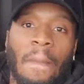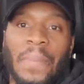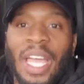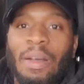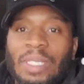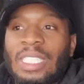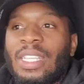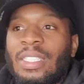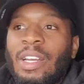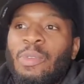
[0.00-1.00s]
Bam, and just
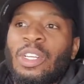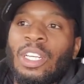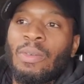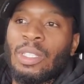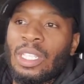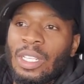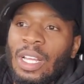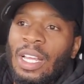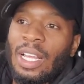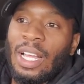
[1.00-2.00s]
like that, we're done with the
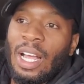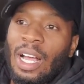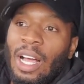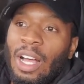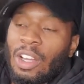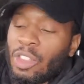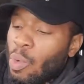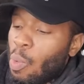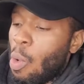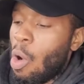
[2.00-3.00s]
other
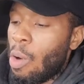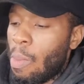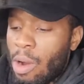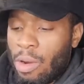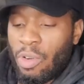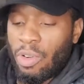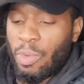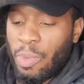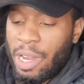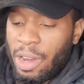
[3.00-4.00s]
Walmart
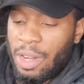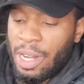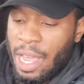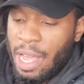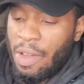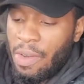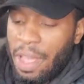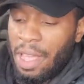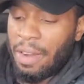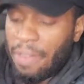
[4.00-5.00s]
order. We are now
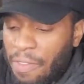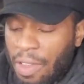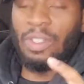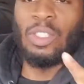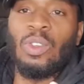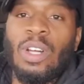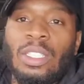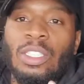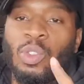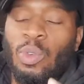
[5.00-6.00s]
at
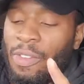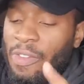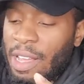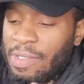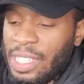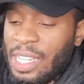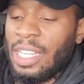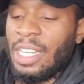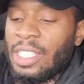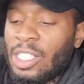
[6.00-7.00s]
$52.25,
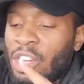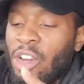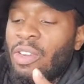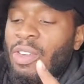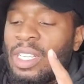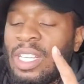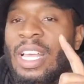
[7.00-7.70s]
and it is currently